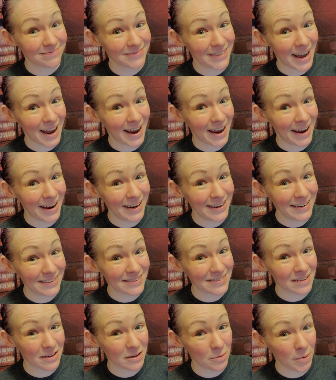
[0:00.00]
Hey,
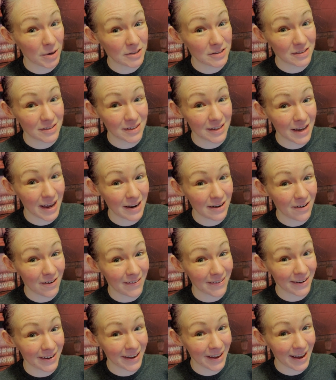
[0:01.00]
so you might see the
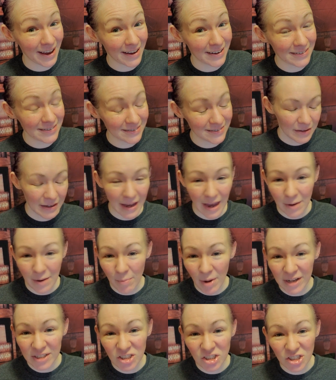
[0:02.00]
K-Dog again. The
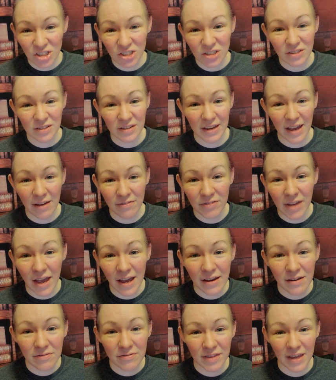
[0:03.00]
K-Meister, the
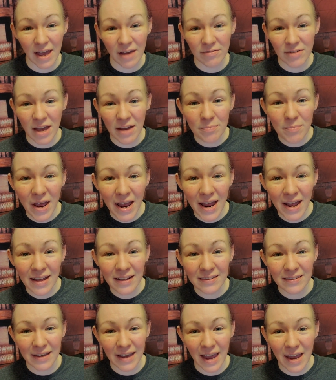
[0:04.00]
Kev-Kev, the Kev-Kev
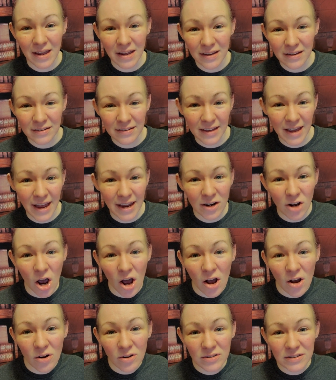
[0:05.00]
Man, the K, the
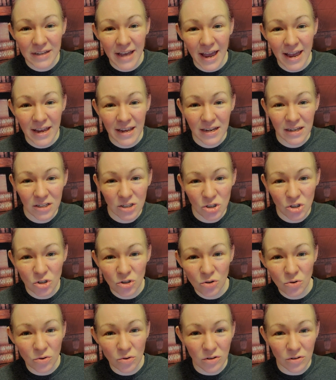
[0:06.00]
K-Dog,
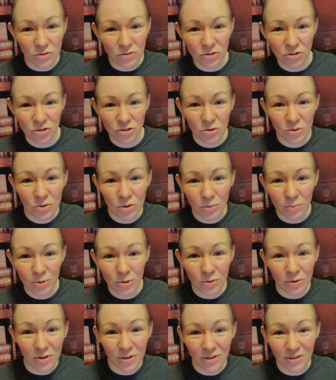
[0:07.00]
K-Doodle, Scoodle
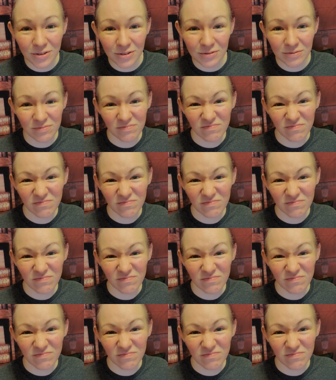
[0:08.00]
Boodle.